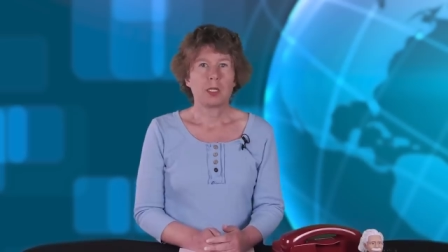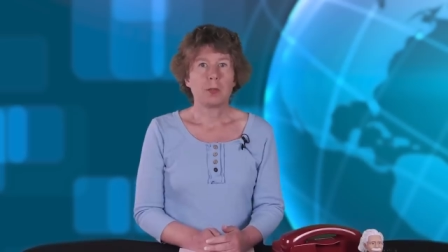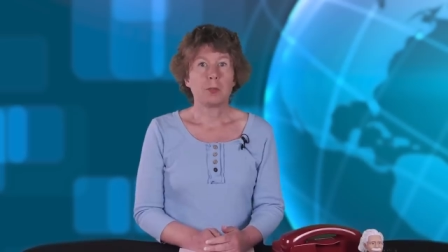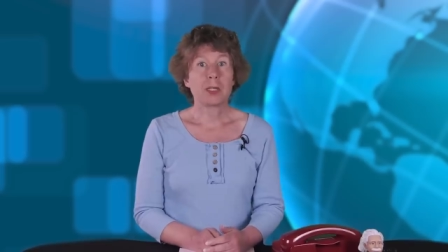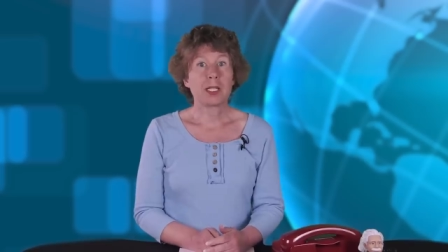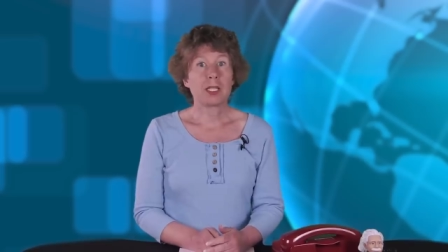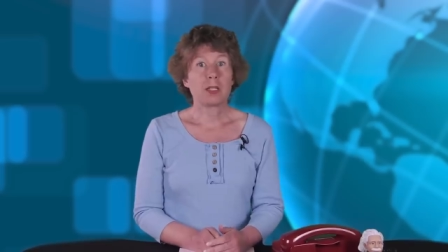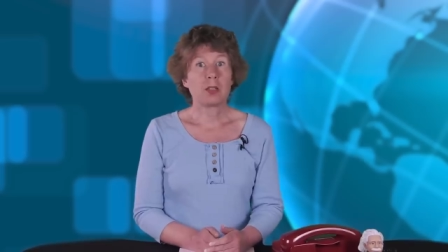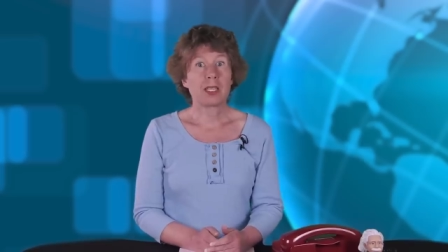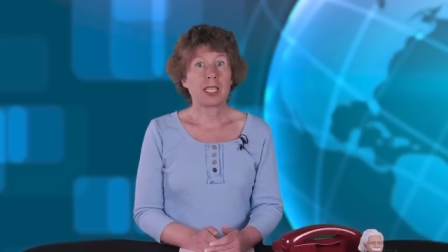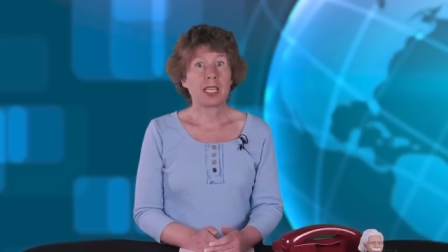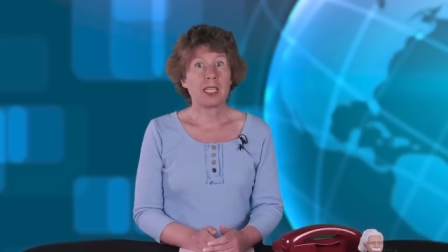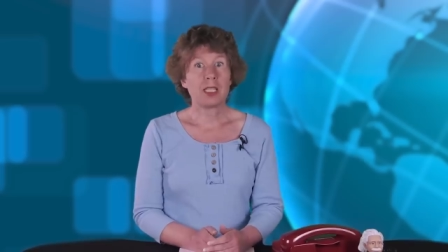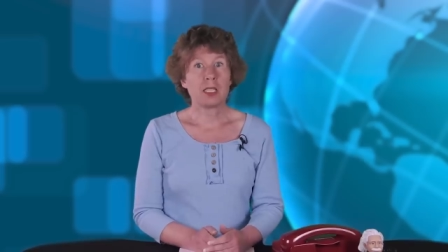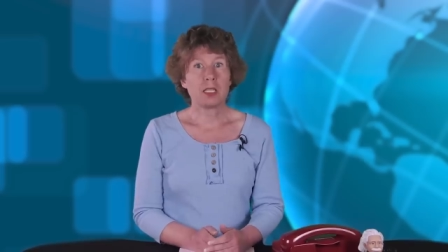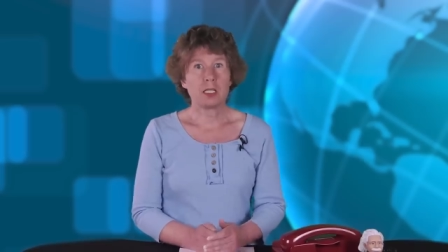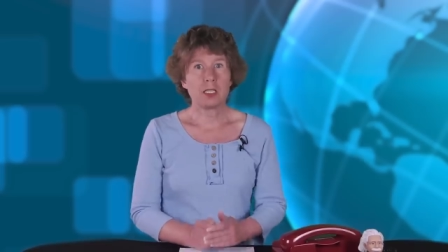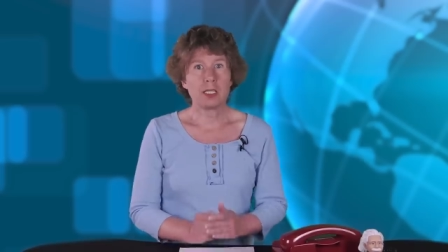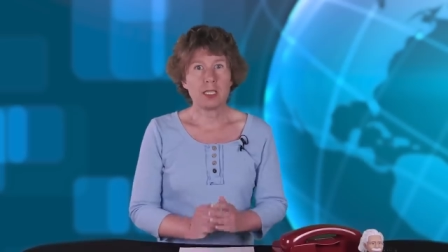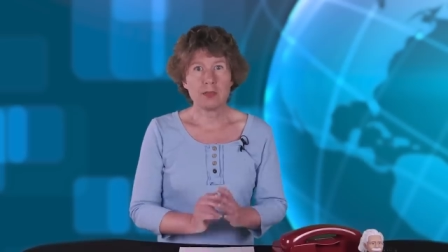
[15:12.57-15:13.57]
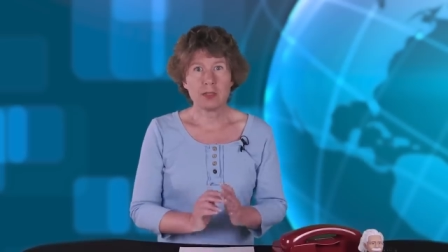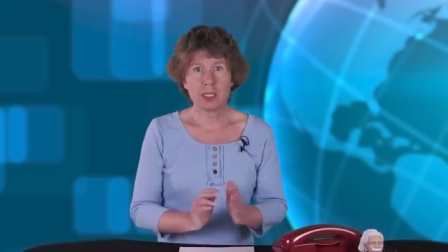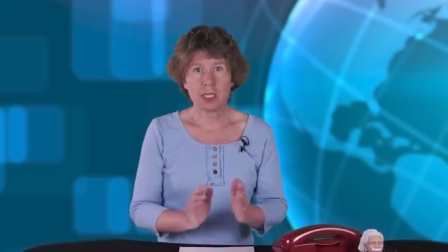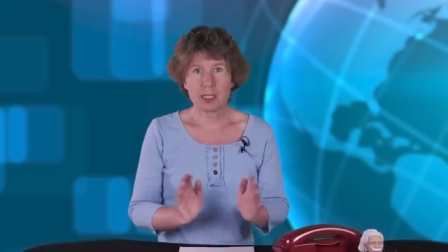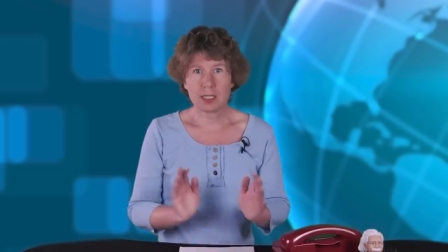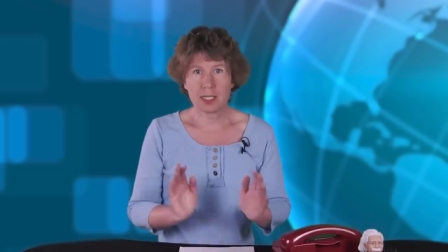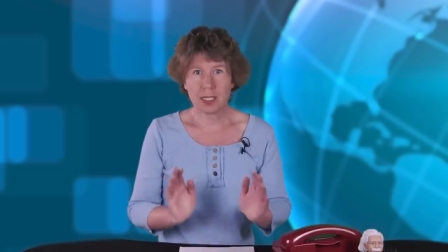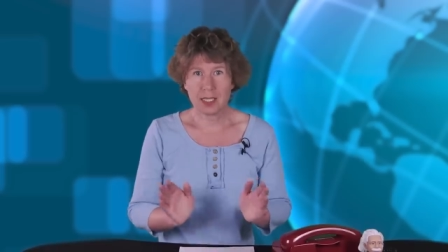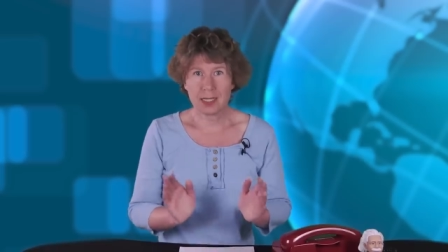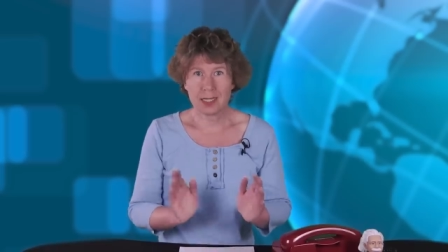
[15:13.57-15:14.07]
But okay, leaving
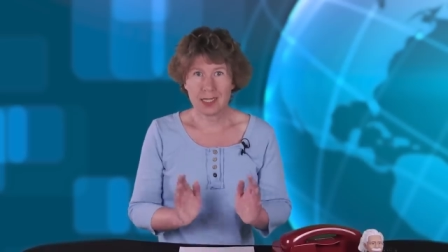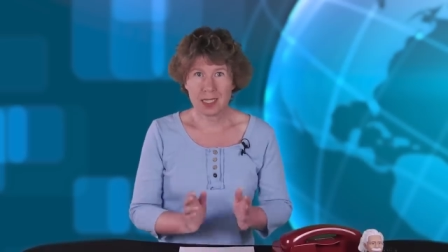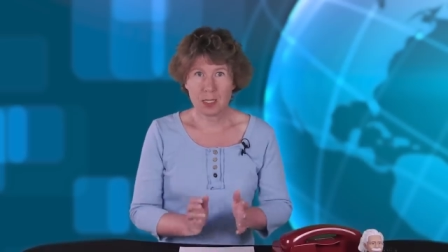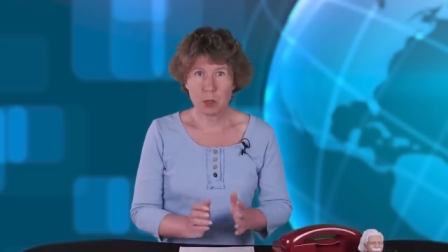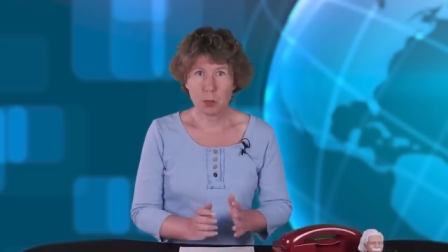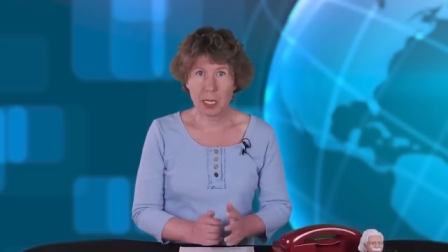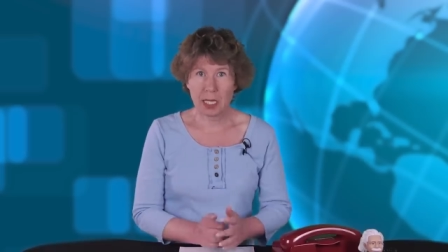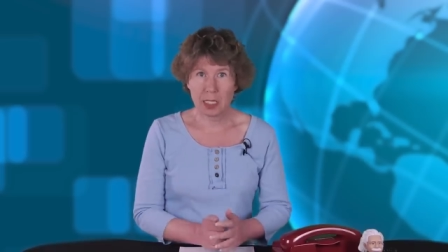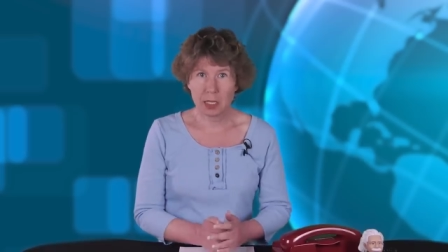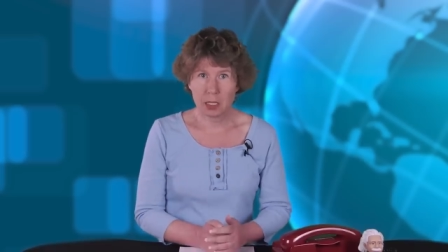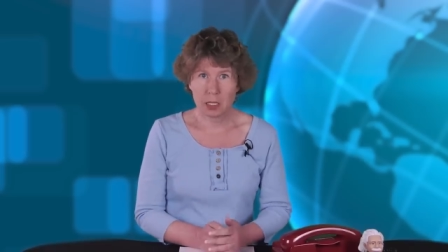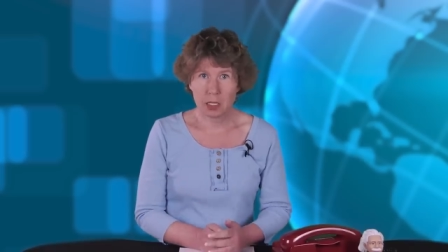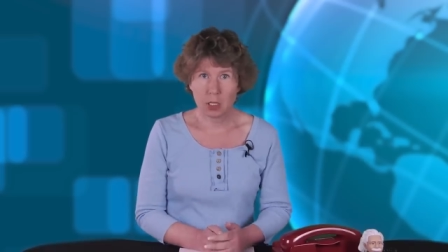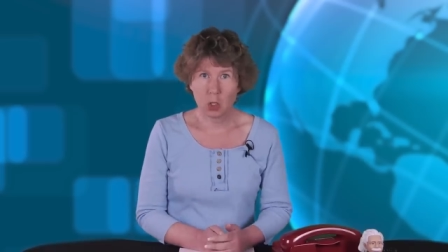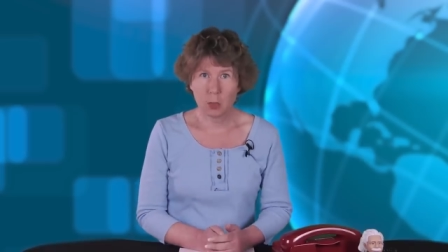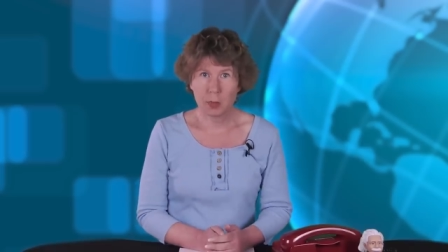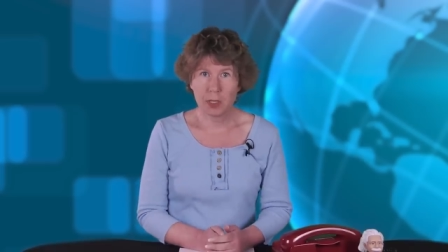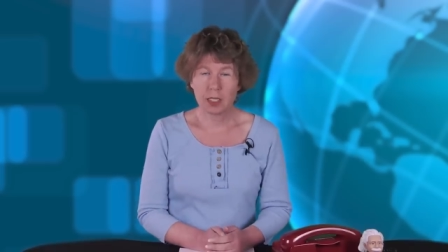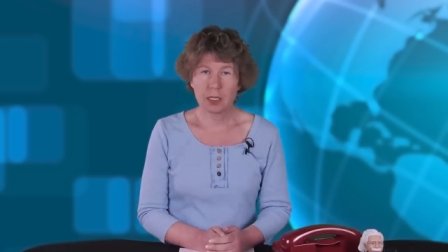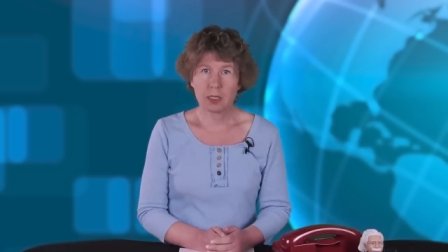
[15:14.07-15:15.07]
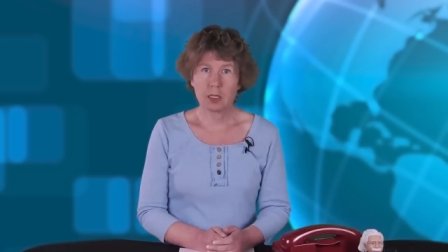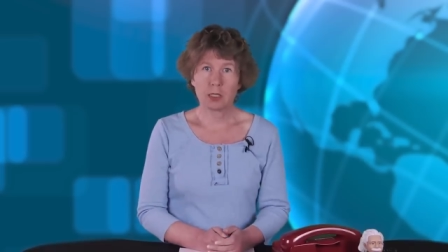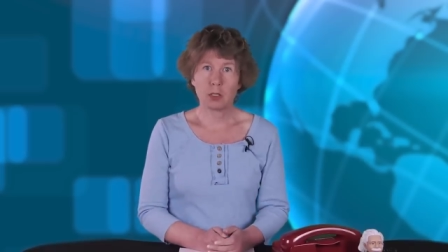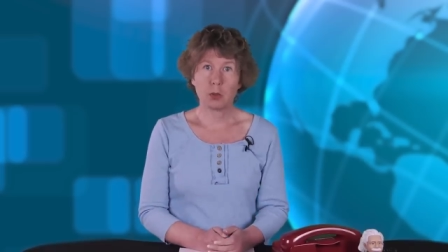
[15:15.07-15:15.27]
aside some anatomical